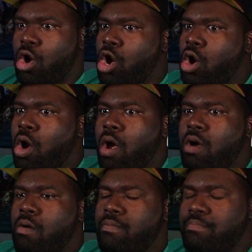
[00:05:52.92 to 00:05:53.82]
were
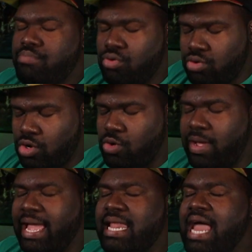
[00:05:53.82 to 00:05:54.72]

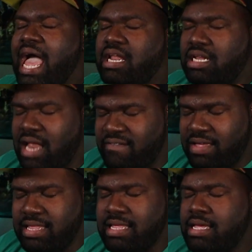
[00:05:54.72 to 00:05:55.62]
brutal and I love
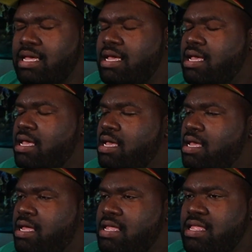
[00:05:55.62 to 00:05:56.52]
it.
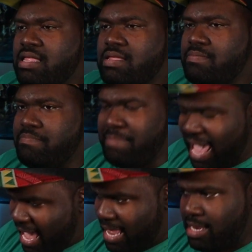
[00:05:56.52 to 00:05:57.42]

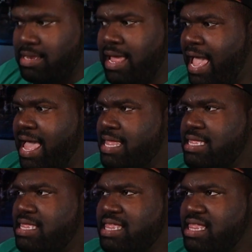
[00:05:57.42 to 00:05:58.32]
Man,
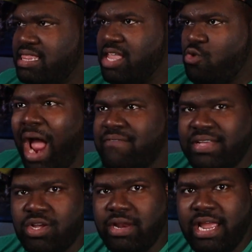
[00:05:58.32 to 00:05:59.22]
and the
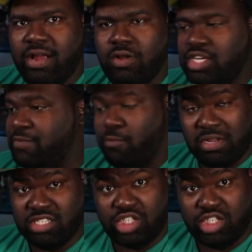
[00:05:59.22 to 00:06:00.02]
graphics on here, just for the